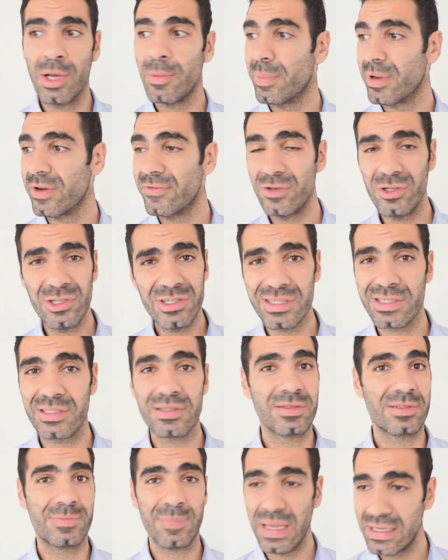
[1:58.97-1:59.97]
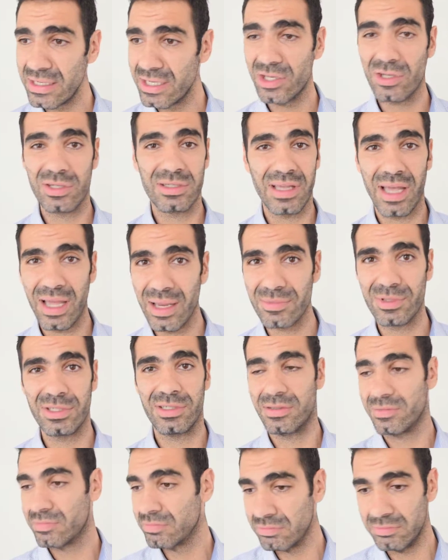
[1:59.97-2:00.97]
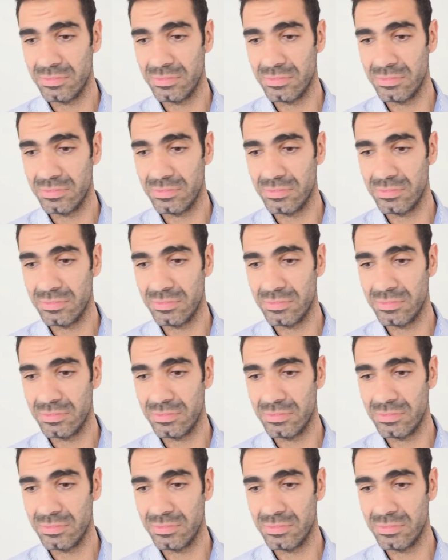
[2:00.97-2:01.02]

But if you're just spending your time just